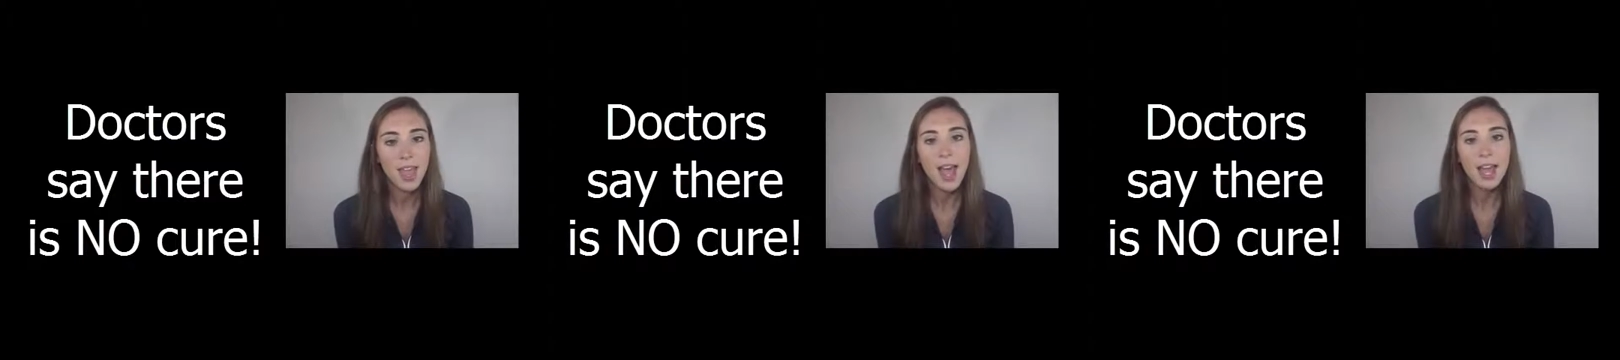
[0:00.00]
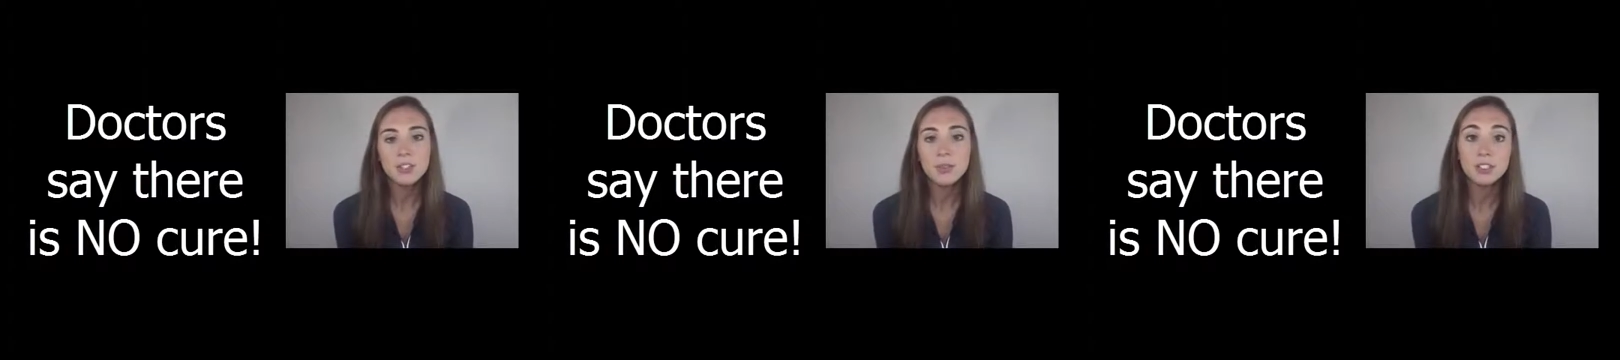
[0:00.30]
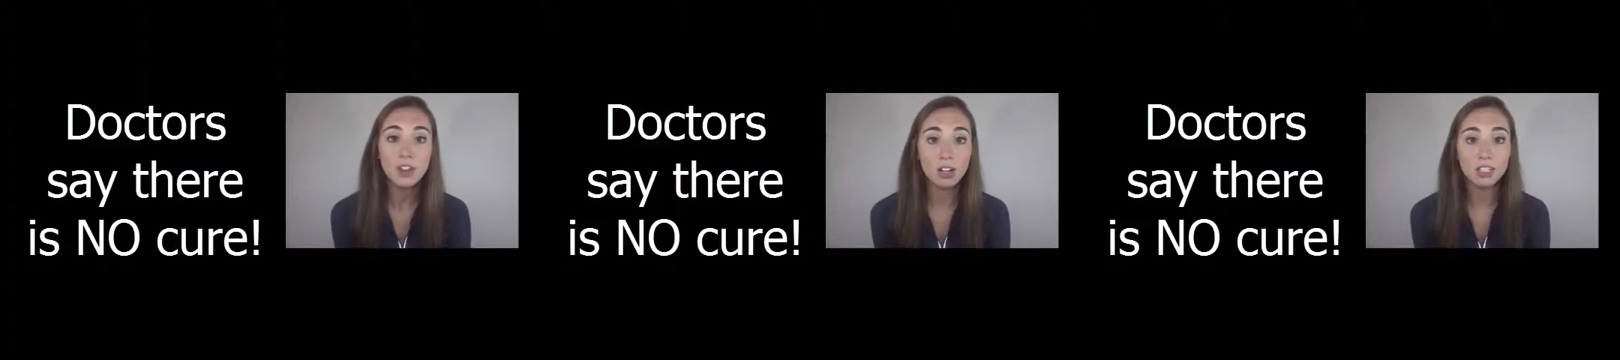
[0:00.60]
That's why
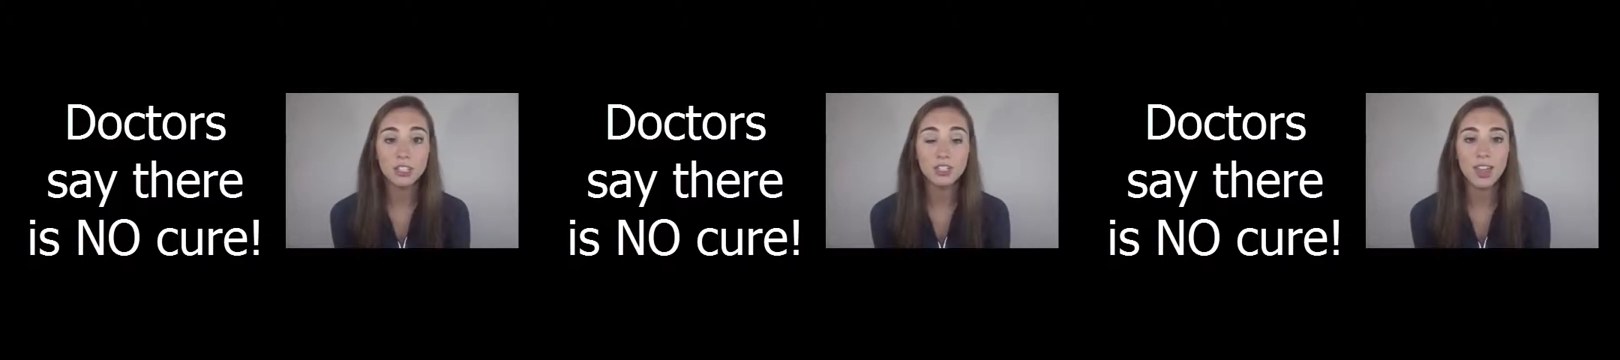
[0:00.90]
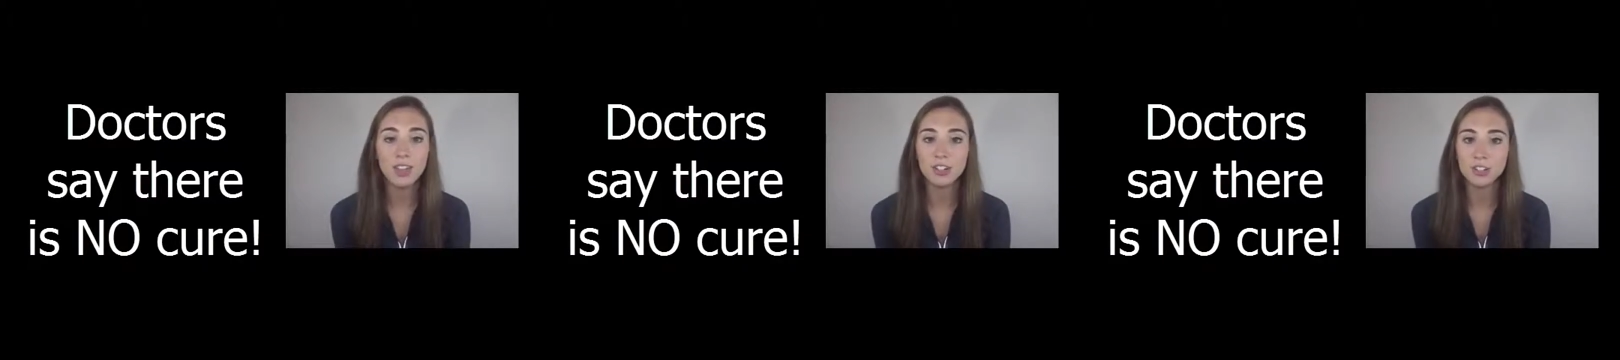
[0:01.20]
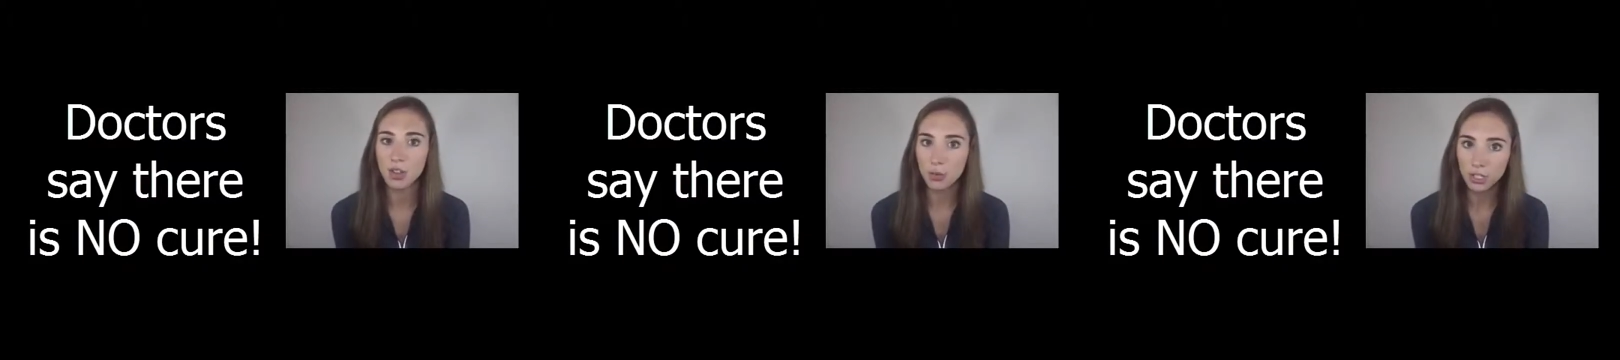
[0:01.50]
doctors say
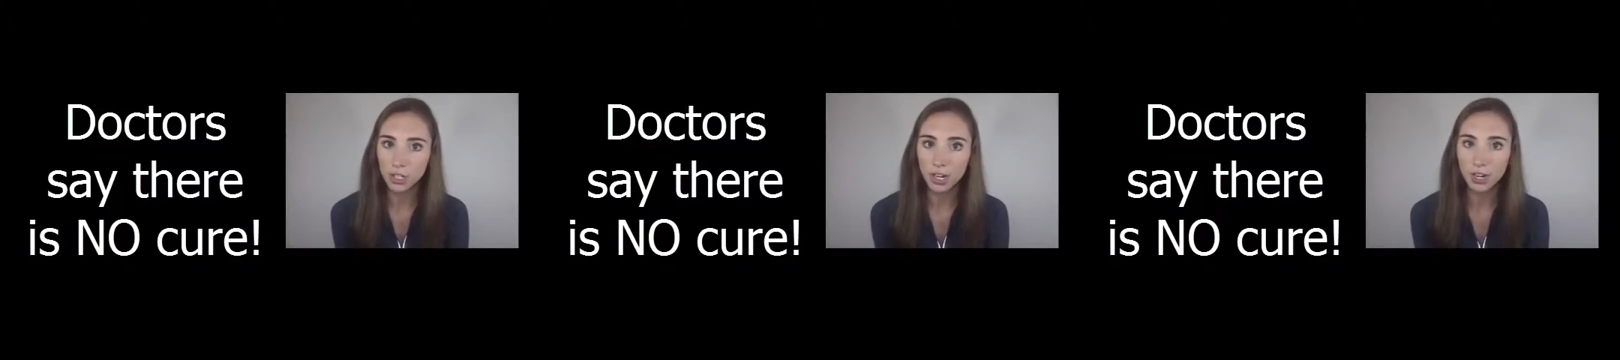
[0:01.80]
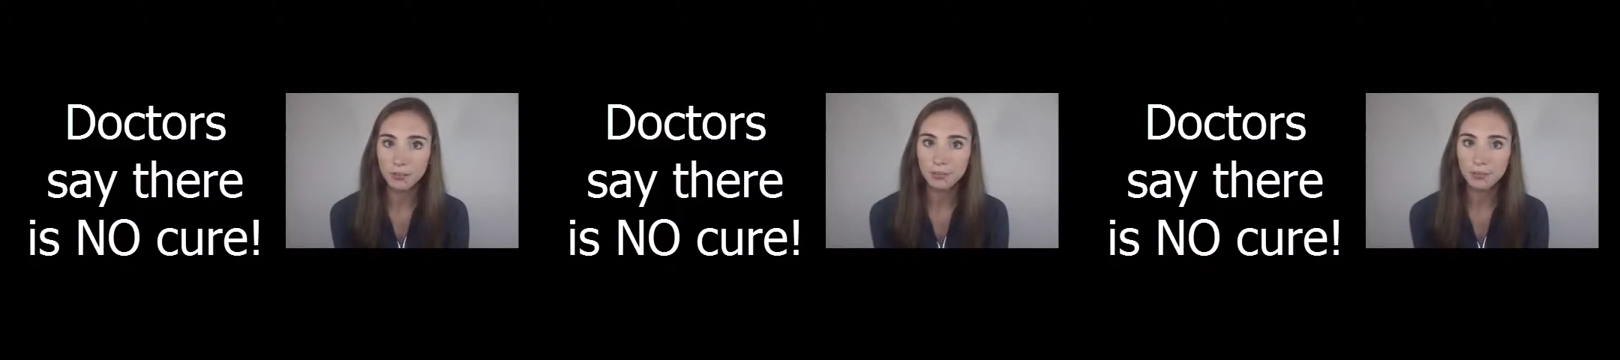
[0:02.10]
there's no cure,